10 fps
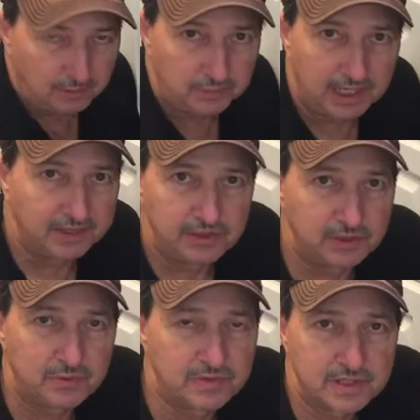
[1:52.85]
we hadn't
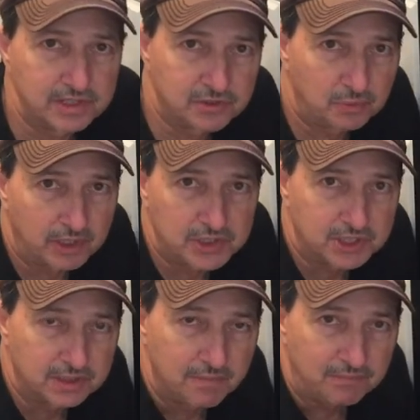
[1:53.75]
used the
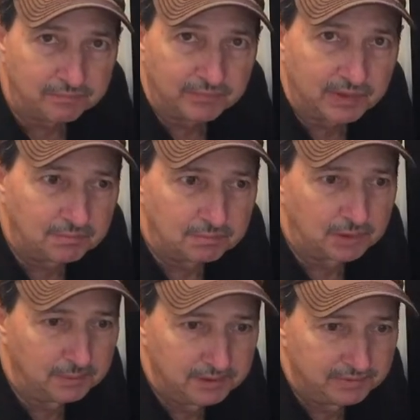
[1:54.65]
dishwasher
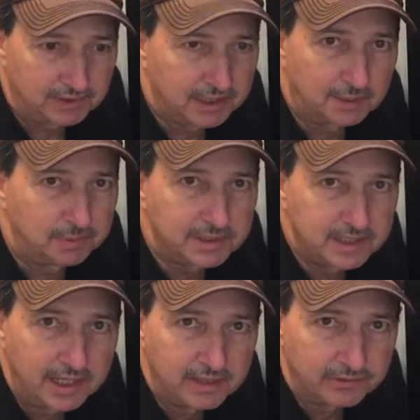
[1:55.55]
probably for a couple of
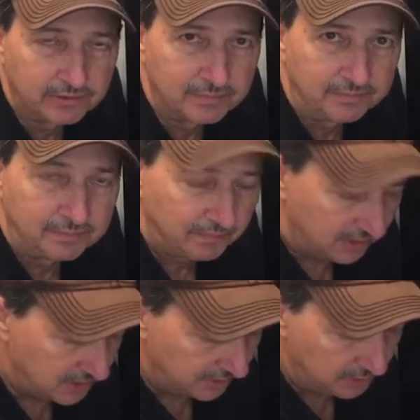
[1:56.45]
days.
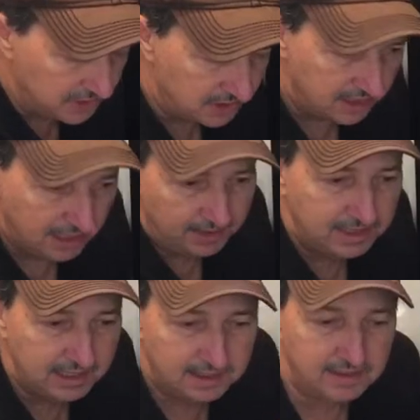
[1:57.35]
So there was
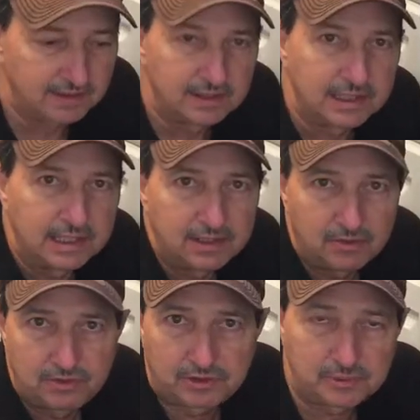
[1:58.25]
nothing
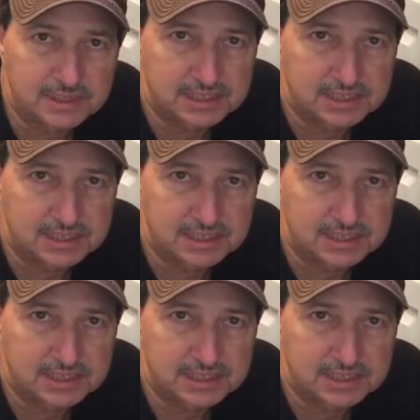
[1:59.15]
through a